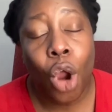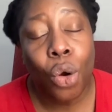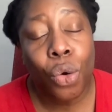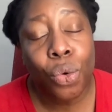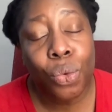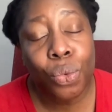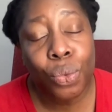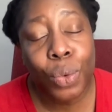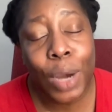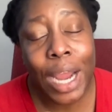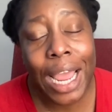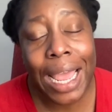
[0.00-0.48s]

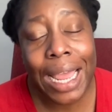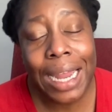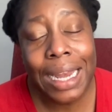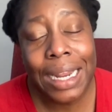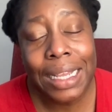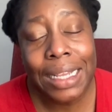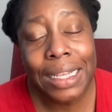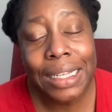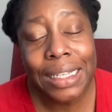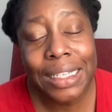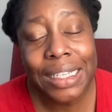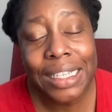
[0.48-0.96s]
red
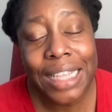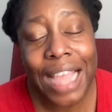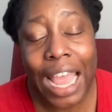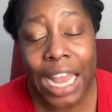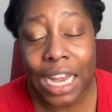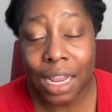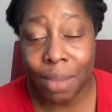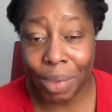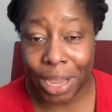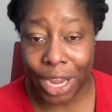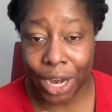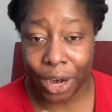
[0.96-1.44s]

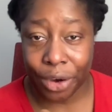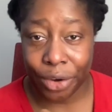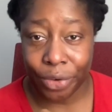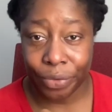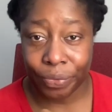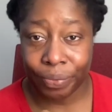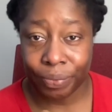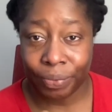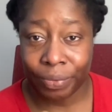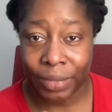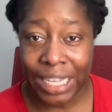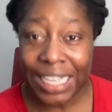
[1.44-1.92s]
teddy bear.
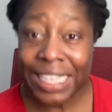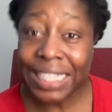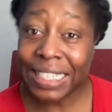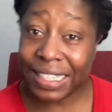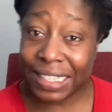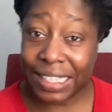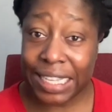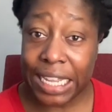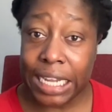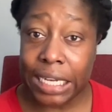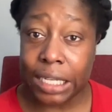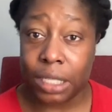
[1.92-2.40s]

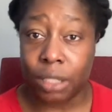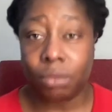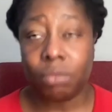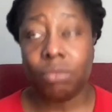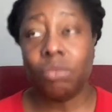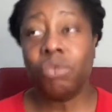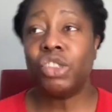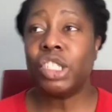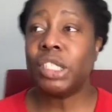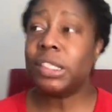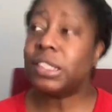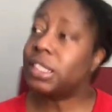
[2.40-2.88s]
Sitting,
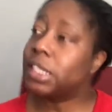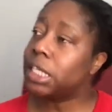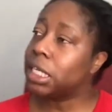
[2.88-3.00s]
just